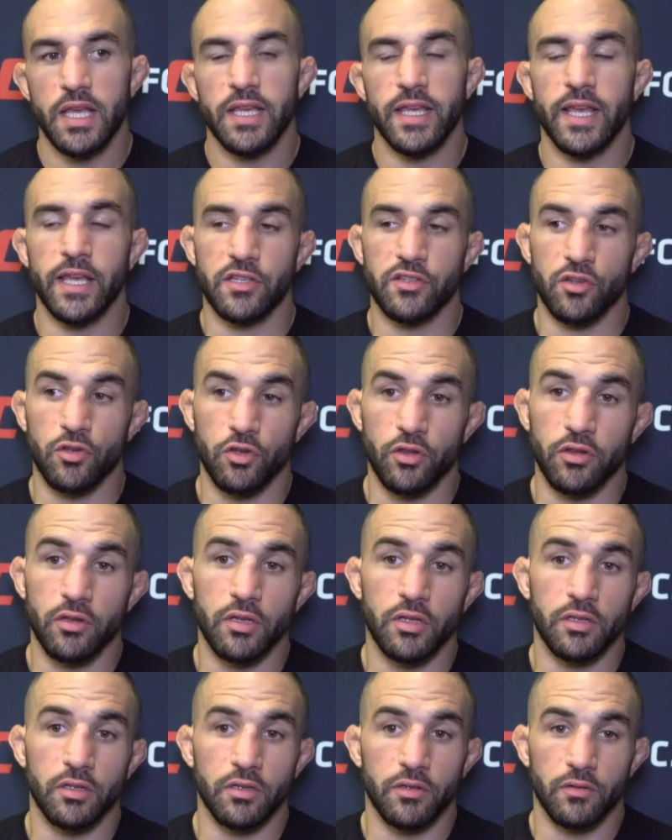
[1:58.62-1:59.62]
Yeah, so...
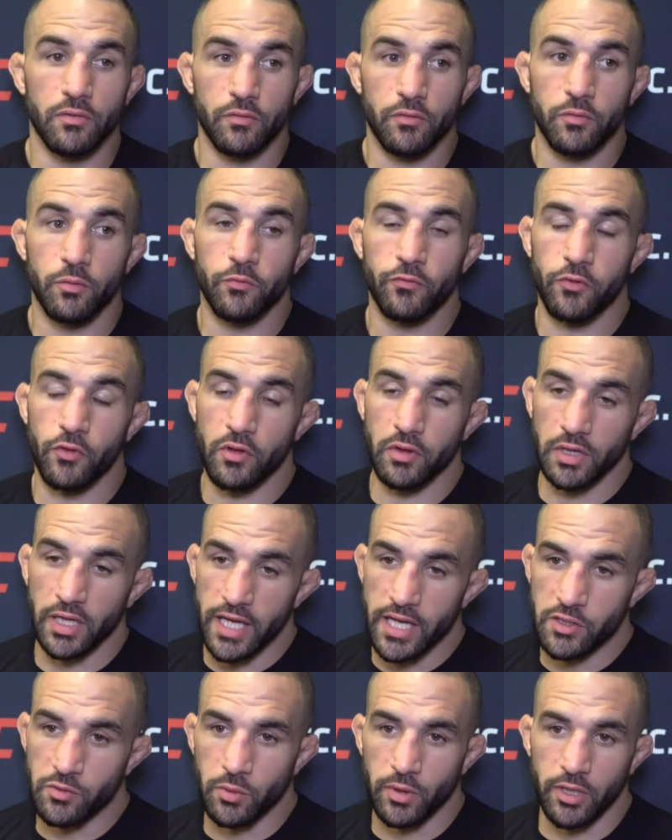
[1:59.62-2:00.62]
For the
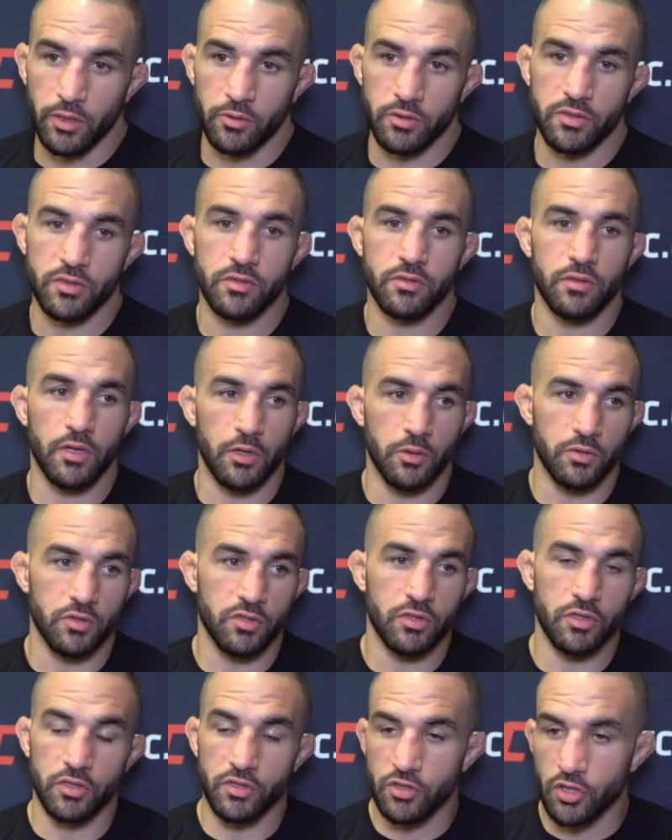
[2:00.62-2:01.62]
last one, I was I was
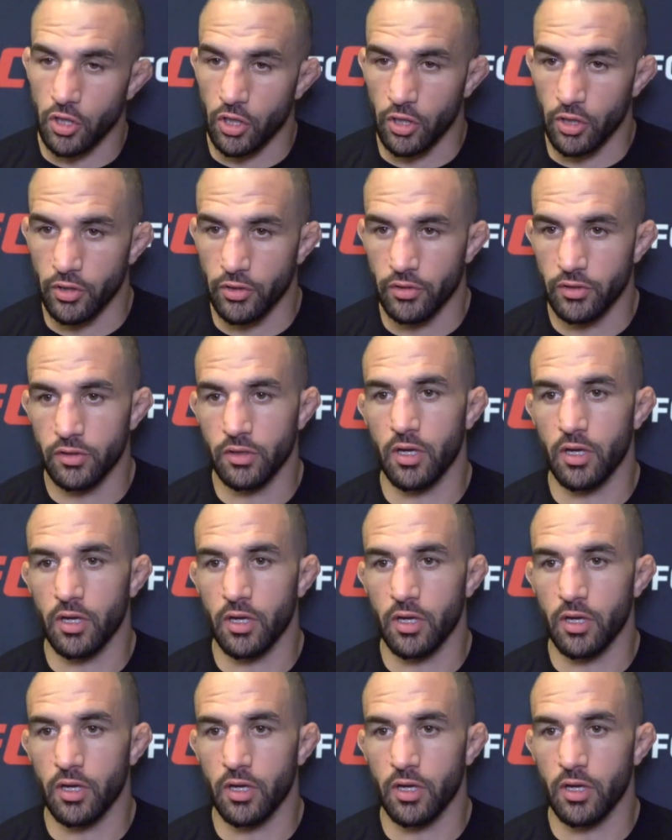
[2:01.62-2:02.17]
concerned.